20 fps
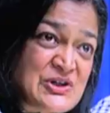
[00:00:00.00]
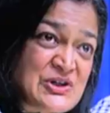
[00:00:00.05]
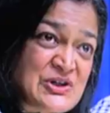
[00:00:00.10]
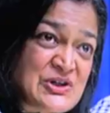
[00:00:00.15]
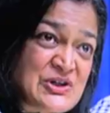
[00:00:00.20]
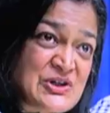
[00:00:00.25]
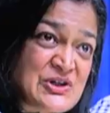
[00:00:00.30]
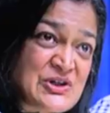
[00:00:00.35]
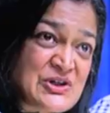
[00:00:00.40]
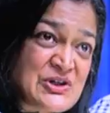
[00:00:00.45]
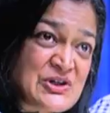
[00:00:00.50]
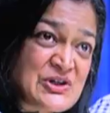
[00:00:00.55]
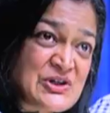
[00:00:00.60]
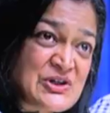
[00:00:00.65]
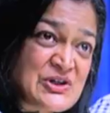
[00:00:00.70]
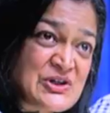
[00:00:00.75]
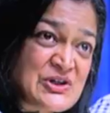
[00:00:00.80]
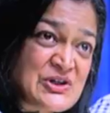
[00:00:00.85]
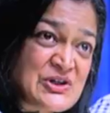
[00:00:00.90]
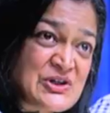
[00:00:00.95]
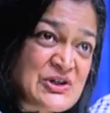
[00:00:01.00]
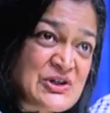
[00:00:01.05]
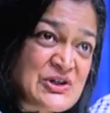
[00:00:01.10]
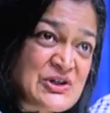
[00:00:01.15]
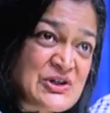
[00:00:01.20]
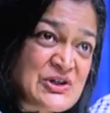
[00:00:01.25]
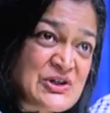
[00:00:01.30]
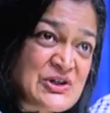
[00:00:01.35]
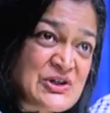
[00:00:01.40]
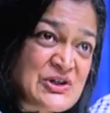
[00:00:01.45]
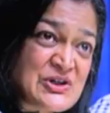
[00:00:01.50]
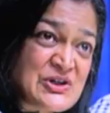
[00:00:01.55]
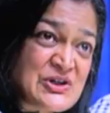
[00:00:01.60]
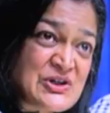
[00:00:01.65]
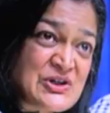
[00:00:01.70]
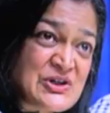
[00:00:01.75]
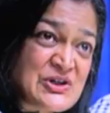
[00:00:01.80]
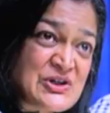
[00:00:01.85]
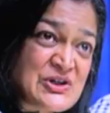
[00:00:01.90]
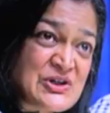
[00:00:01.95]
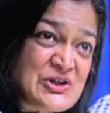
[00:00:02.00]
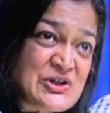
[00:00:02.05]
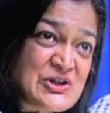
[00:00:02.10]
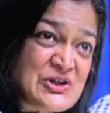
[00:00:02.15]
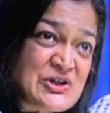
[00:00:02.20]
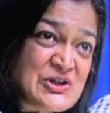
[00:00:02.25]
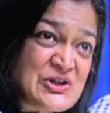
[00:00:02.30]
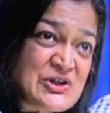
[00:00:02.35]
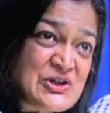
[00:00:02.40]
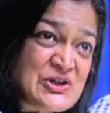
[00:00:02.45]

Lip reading: [no speech]